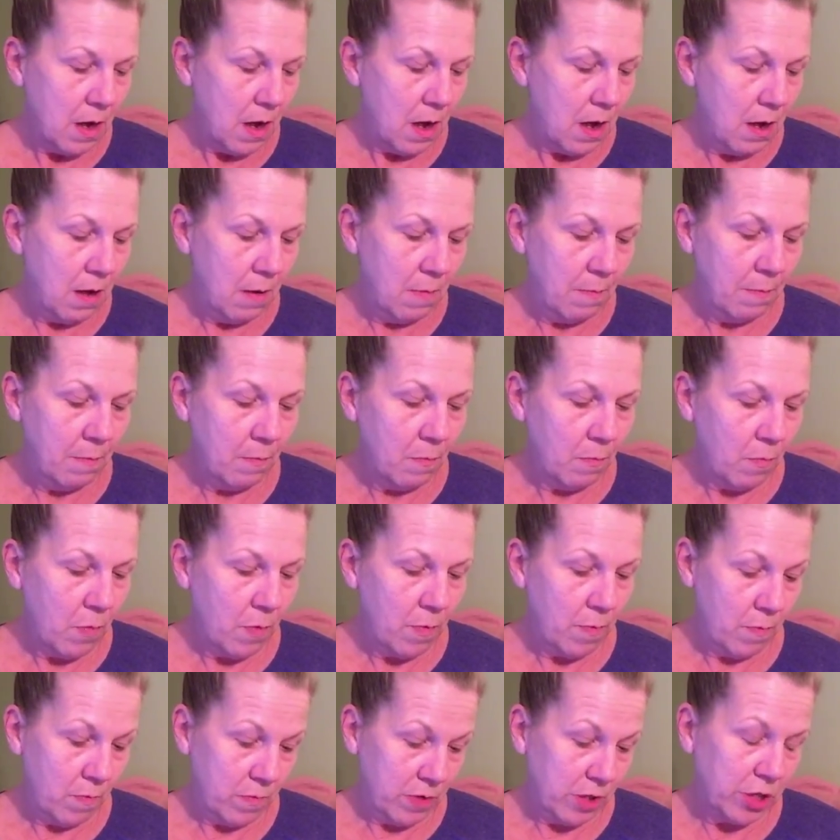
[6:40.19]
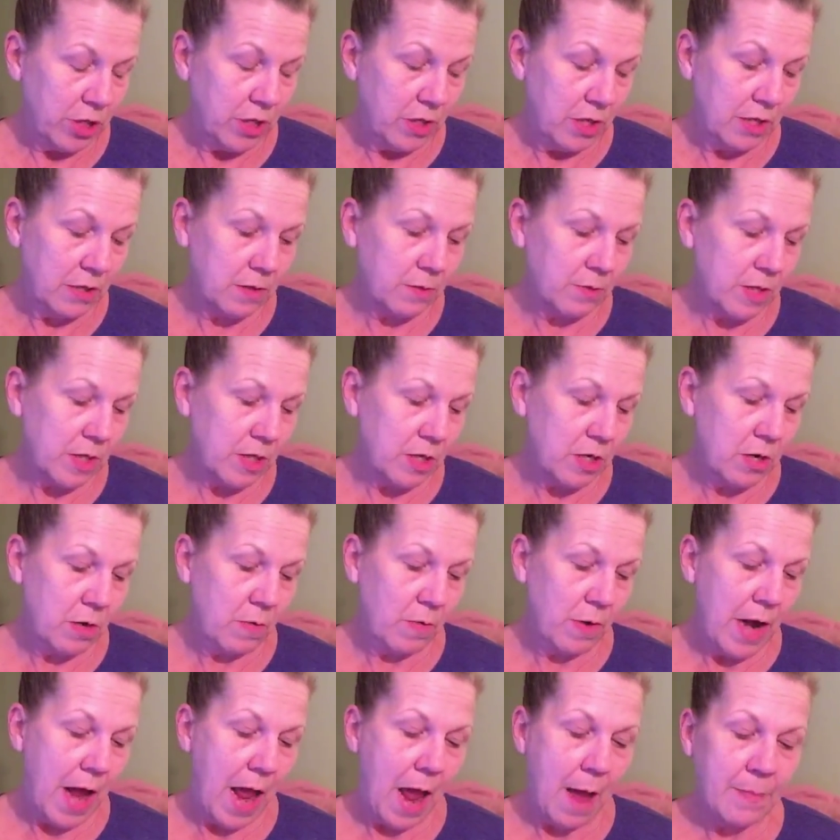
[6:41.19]
Well, this one's a
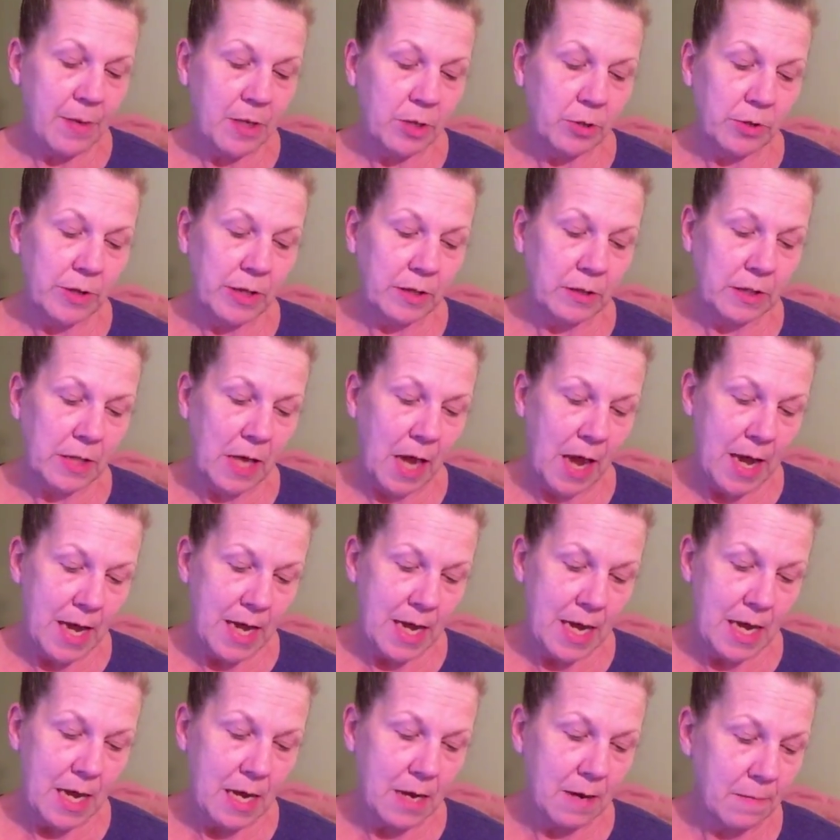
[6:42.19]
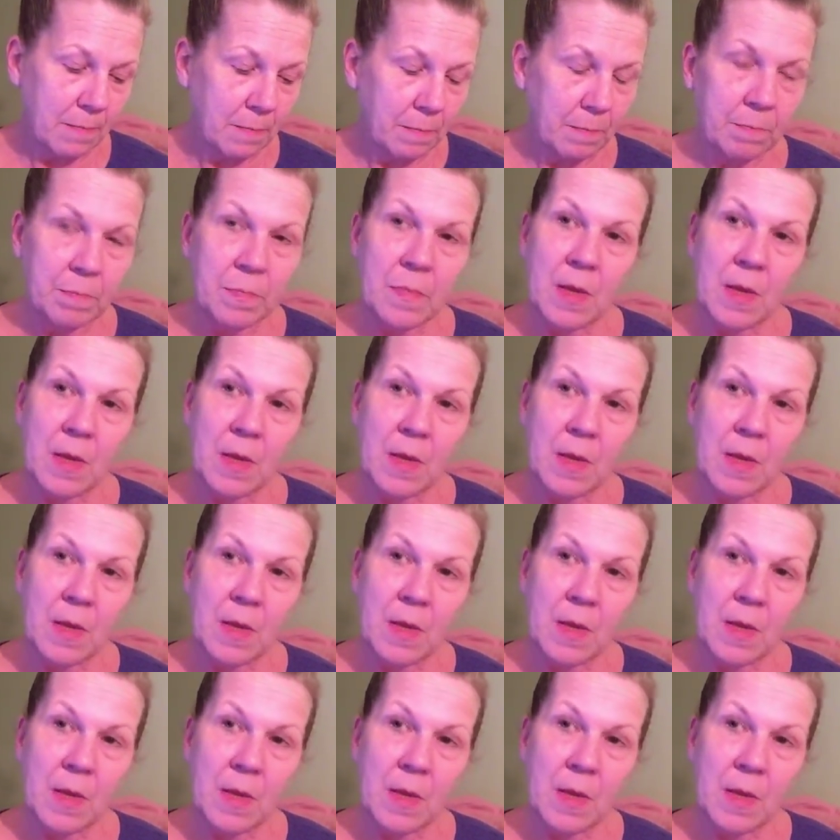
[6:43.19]
new one, Happy Trails Hiking.